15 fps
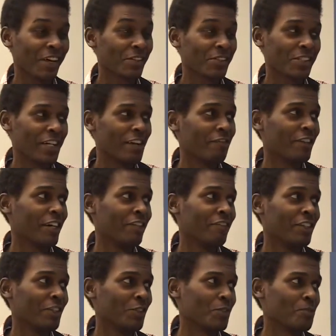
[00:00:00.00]
I was terrified of
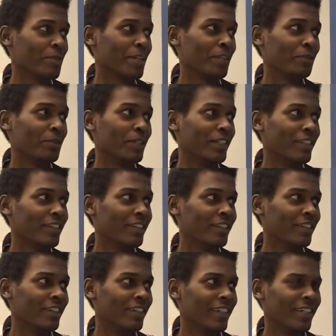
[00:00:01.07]
needles to begin uh-huh. with.
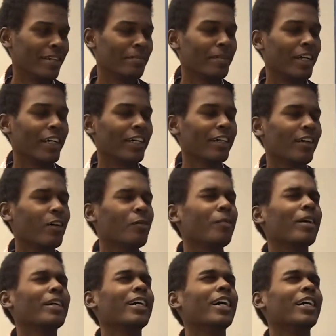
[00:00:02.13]
I'm mm-hmm. like, oh
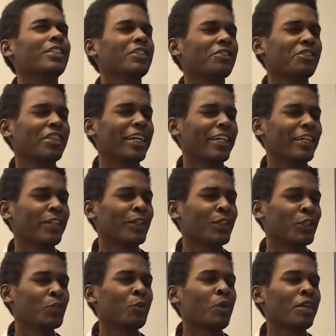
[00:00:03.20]
my gosh, I take
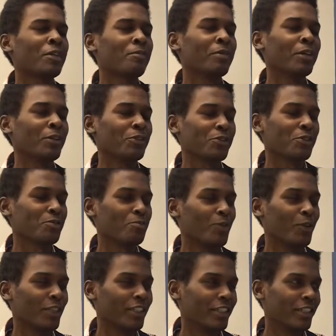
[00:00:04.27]
20 pills this
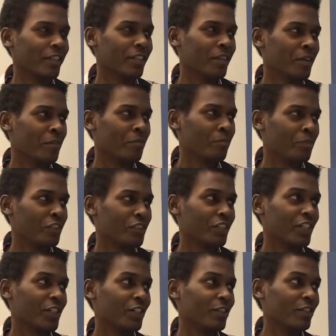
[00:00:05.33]
morning. Wow. But you
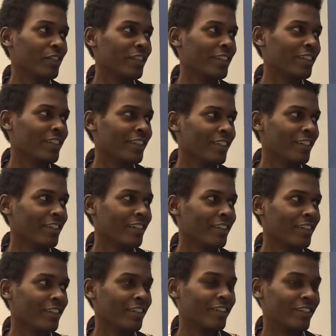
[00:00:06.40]
know,
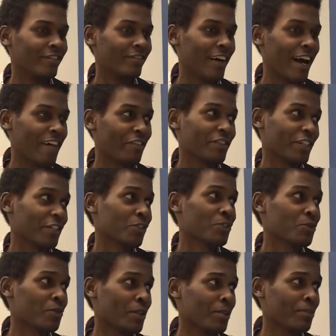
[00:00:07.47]
I have to take those
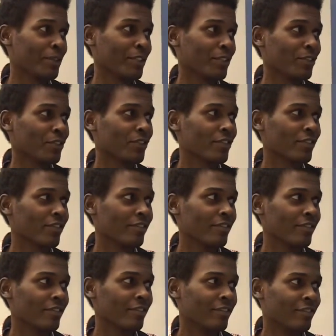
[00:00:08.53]
20 pills.
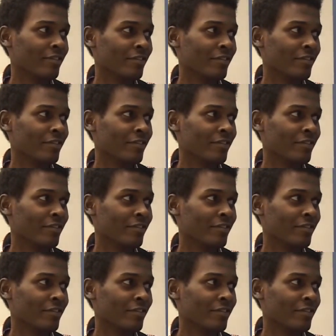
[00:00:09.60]
Mm.